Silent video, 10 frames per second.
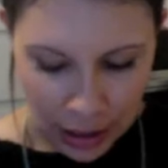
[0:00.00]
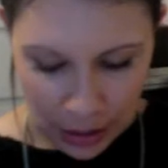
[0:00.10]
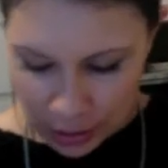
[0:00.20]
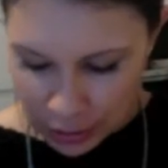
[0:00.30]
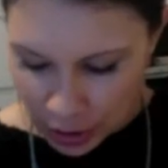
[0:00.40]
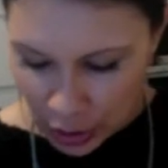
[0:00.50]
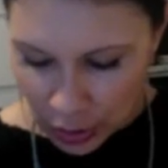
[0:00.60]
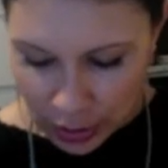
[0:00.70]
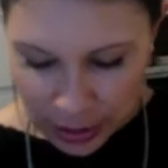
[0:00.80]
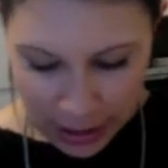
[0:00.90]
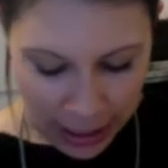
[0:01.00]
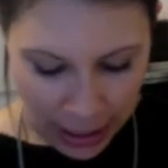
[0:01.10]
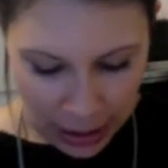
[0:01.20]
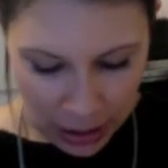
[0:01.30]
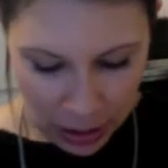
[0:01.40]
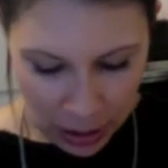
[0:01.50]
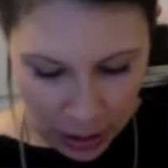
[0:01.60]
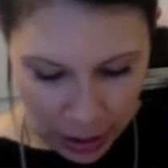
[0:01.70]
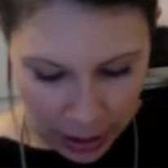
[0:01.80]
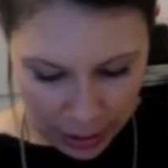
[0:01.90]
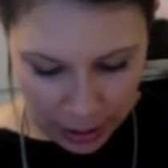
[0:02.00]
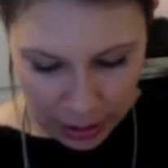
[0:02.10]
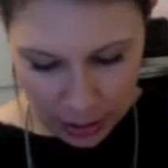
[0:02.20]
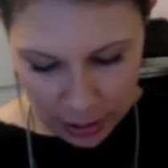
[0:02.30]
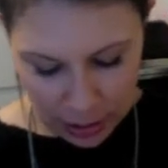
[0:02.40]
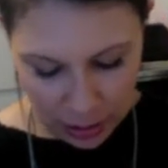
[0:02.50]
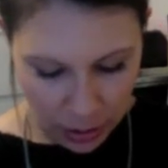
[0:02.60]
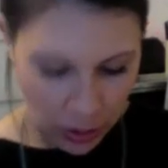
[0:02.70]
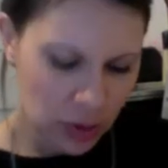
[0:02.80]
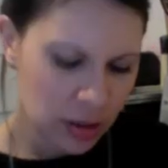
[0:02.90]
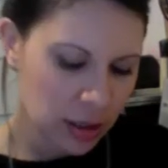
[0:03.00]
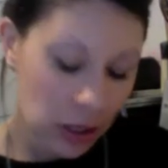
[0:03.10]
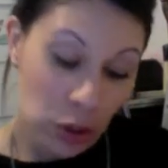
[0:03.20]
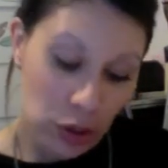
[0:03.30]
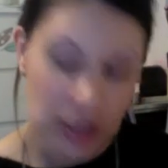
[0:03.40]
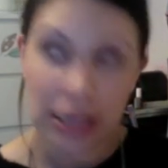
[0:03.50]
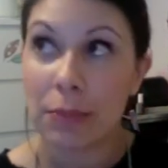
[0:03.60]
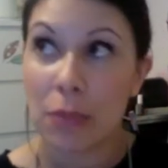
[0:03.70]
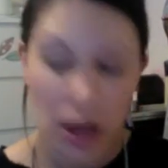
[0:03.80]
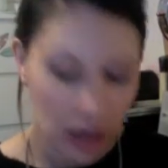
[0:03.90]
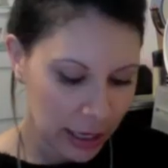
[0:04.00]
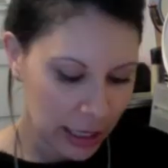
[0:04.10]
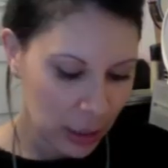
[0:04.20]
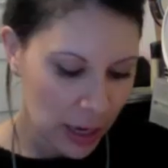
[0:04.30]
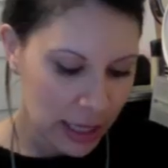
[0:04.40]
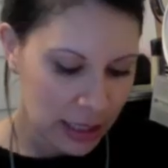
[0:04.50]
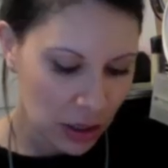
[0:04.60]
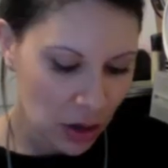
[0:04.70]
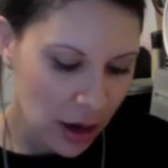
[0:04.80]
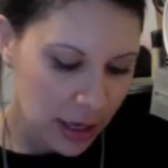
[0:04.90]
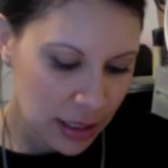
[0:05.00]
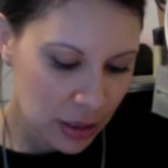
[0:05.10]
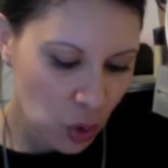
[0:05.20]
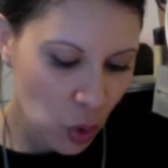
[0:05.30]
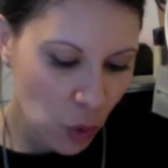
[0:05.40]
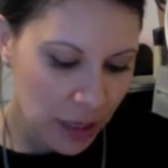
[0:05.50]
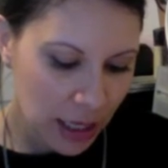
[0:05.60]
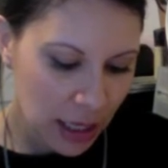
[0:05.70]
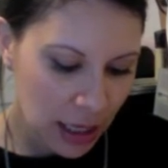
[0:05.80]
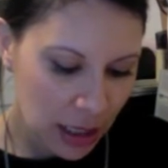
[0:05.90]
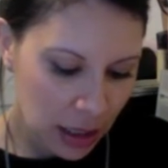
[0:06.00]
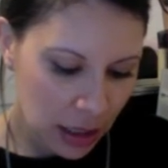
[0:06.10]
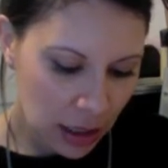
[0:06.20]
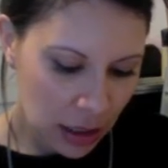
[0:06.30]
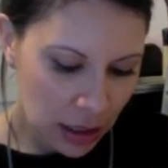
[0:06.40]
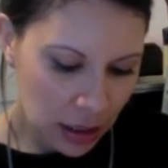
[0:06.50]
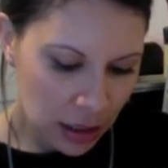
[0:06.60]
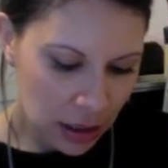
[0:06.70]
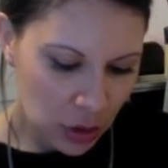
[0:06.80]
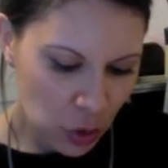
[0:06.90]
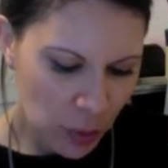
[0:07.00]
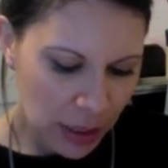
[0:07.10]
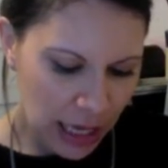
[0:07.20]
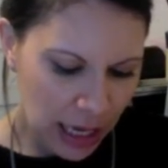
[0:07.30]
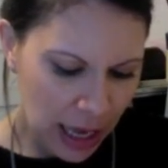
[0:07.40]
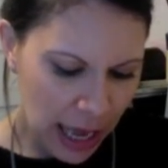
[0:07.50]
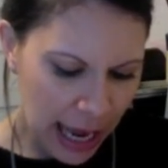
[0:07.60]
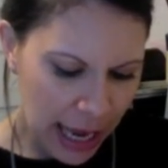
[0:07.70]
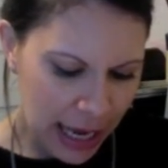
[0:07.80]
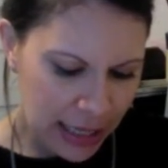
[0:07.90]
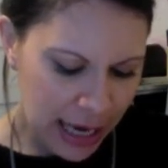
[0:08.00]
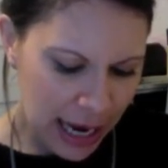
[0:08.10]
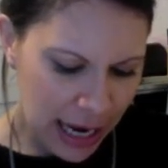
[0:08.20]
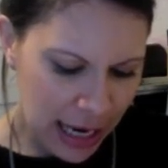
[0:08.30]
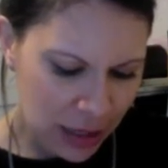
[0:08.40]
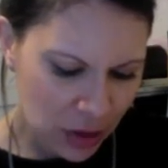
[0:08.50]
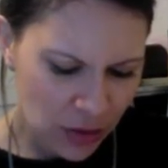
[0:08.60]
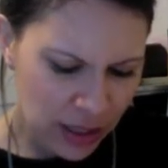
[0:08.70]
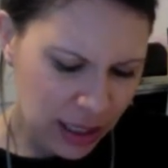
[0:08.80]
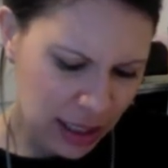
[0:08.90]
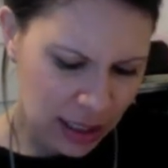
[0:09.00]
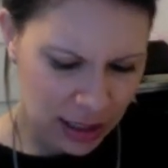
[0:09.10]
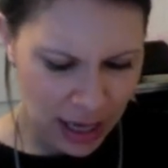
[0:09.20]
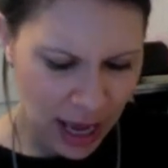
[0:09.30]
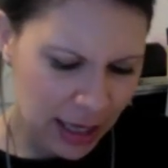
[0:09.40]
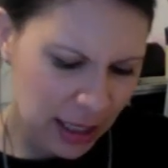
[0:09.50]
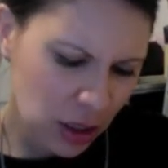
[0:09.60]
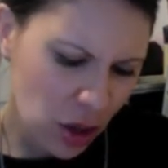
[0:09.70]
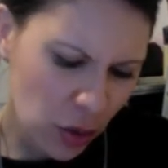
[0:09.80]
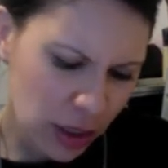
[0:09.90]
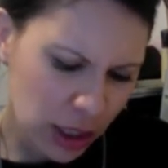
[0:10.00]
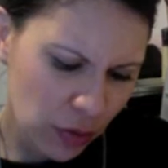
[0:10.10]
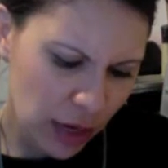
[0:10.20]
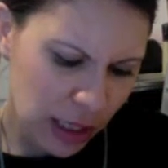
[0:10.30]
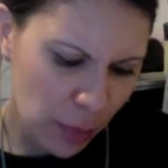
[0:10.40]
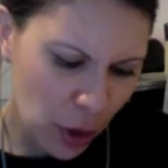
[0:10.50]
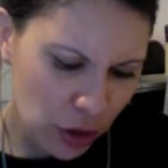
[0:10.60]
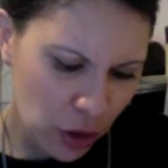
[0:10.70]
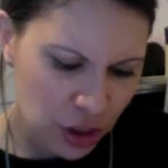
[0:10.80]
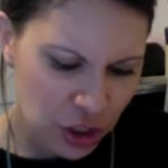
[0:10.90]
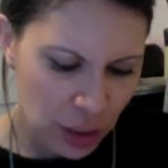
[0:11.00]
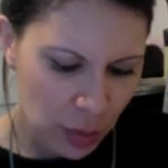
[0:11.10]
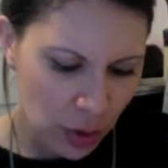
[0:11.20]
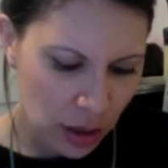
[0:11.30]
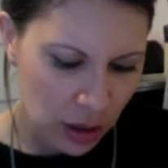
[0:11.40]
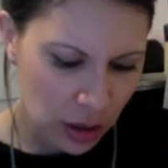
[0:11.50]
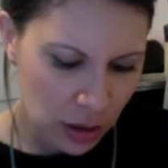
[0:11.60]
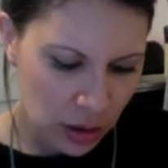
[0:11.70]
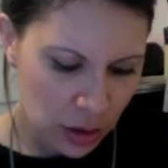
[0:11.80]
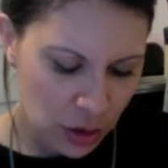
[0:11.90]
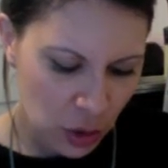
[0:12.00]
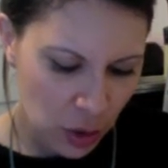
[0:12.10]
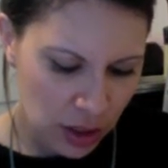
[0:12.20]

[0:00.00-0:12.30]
So it looks like a nice, it looks like in my light anyway, it's a nice taupey color and a sort of like a khaki goldy green. They both got shimmer to it.